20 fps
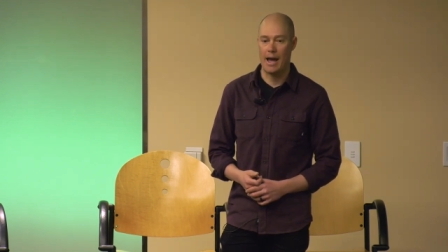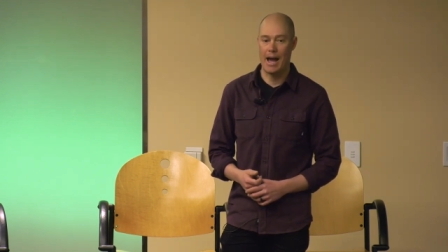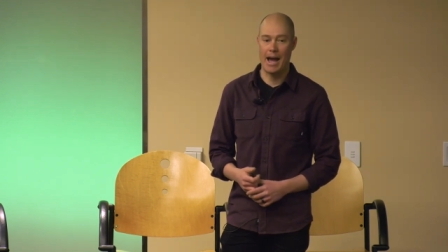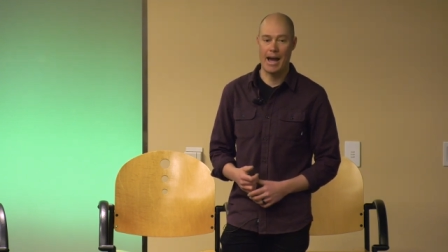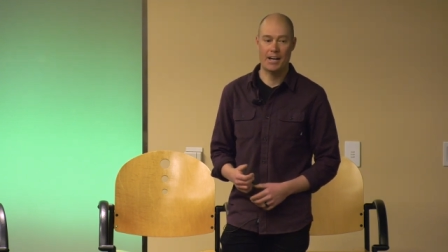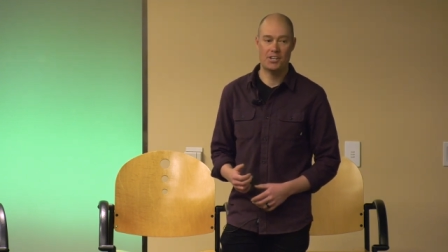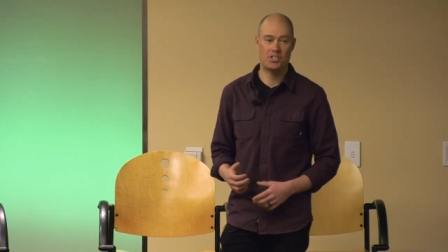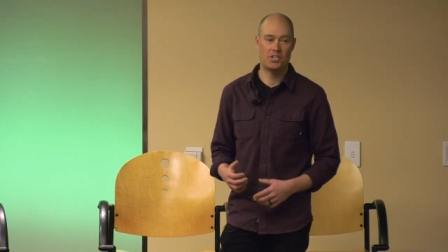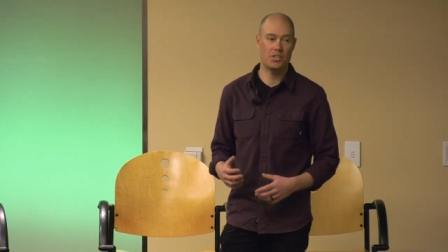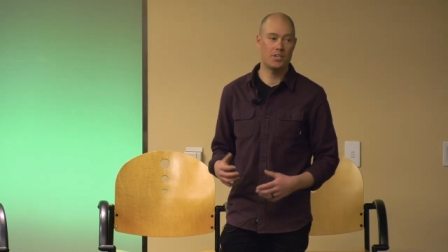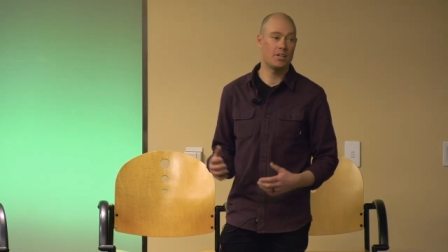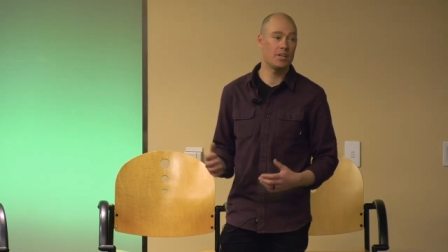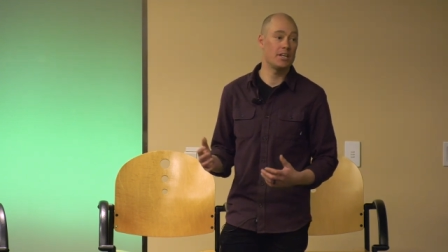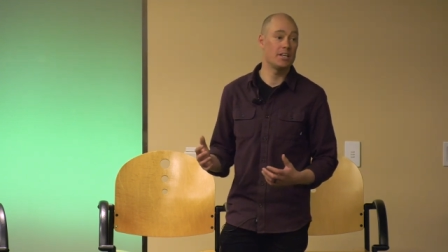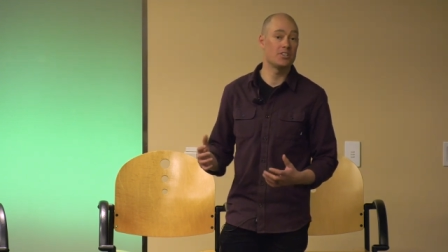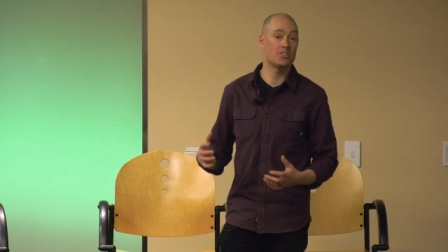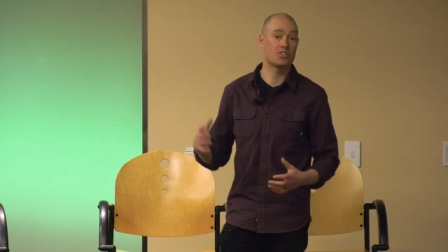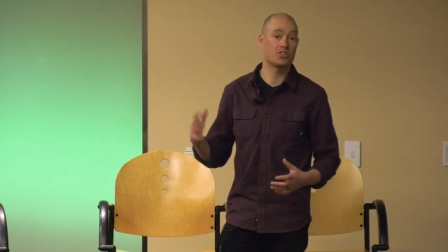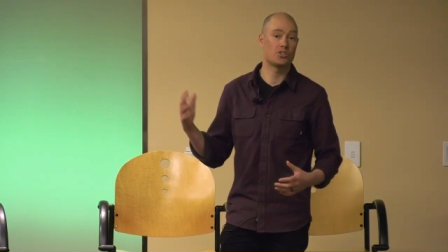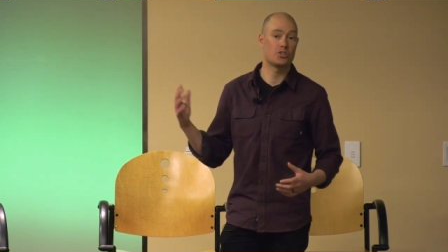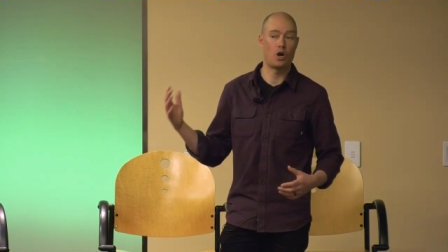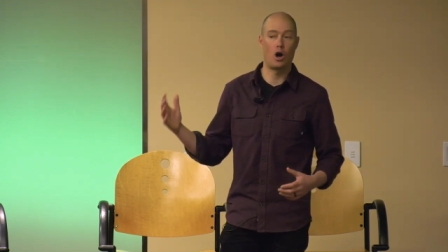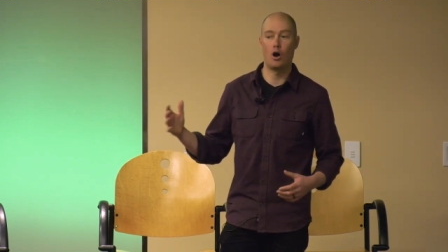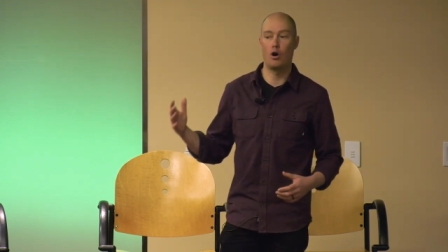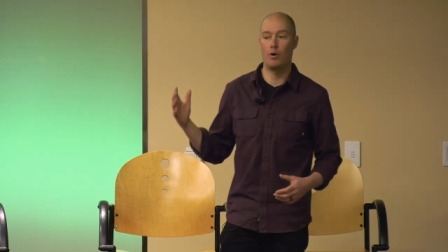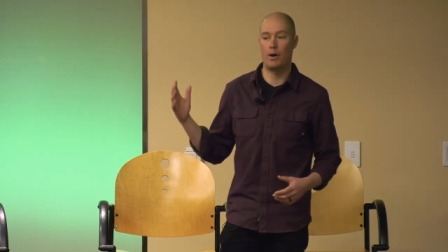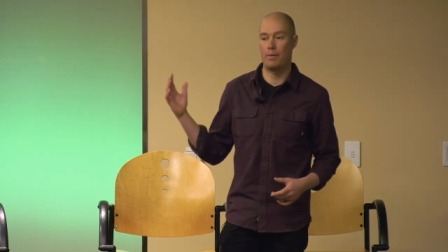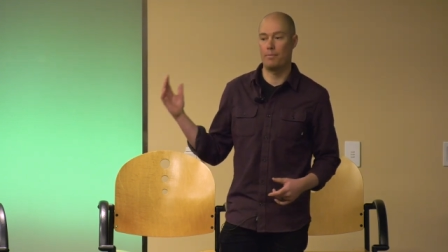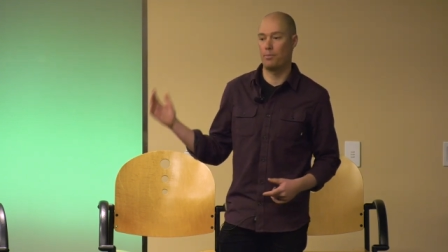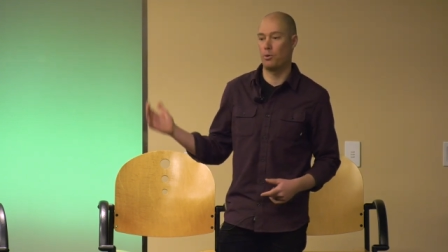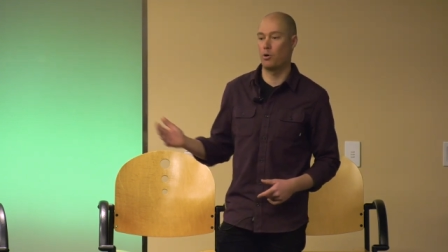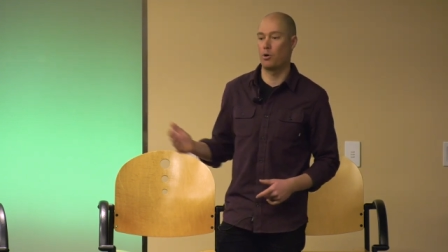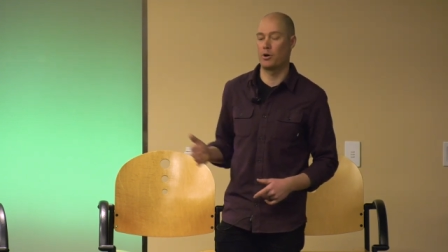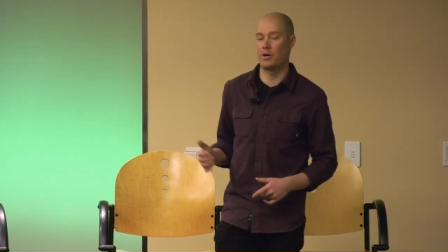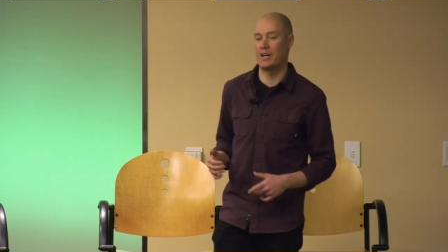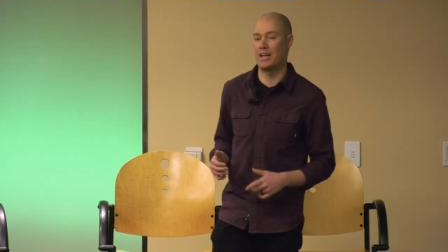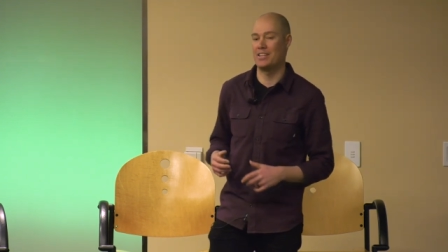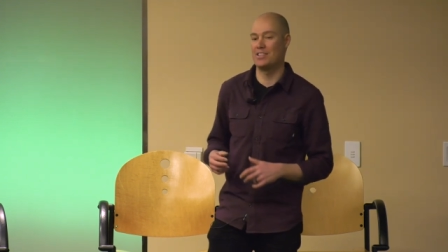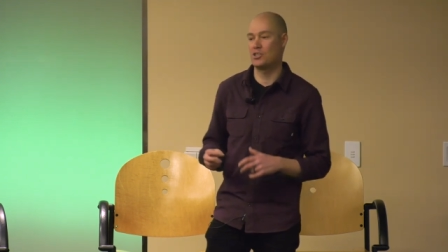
Action is so important.